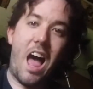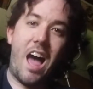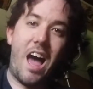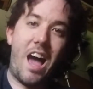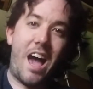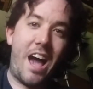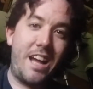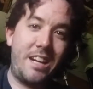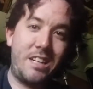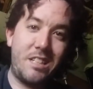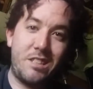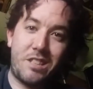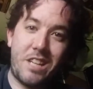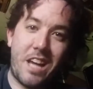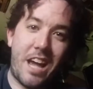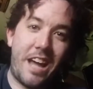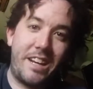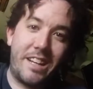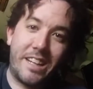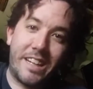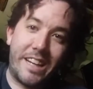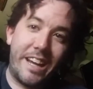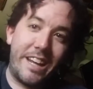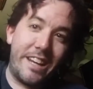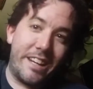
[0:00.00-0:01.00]
I just had
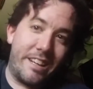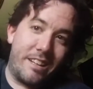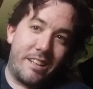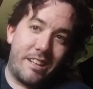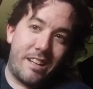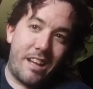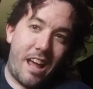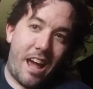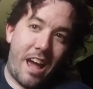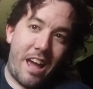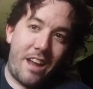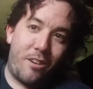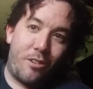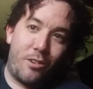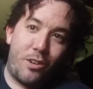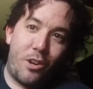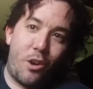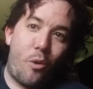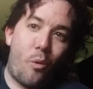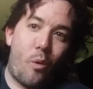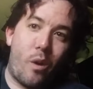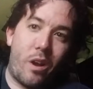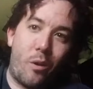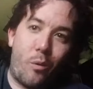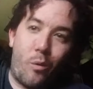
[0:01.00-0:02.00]
to get it. I don't know
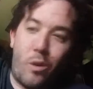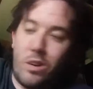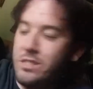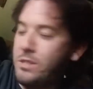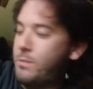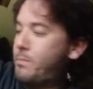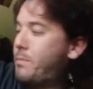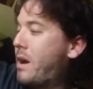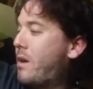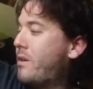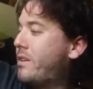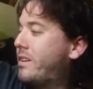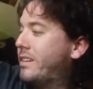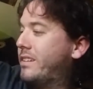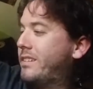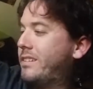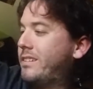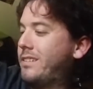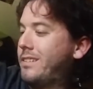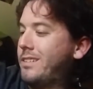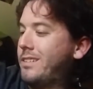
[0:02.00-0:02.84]
what it was about it.